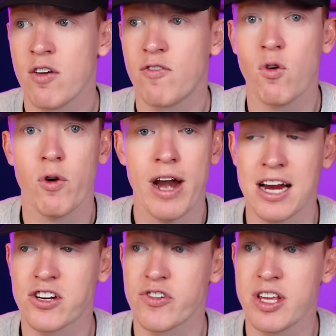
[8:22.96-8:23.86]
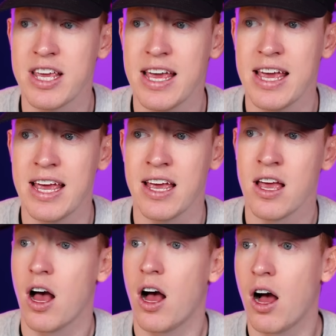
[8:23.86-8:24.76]
for an extra year.
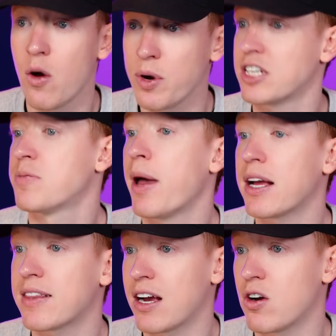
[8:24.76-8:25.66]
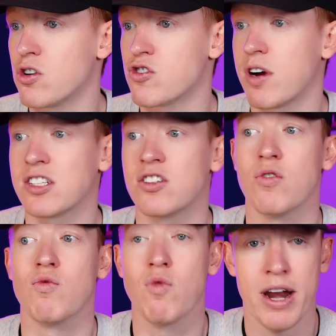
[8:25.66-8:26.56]
I would expect that contract
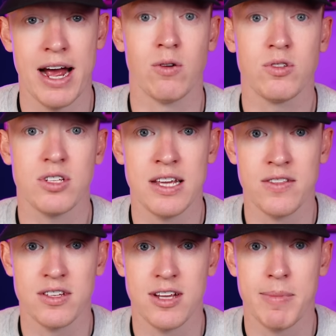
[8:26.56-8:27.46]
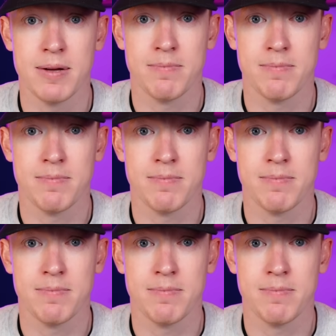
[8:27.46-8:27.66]
to run out in the summer.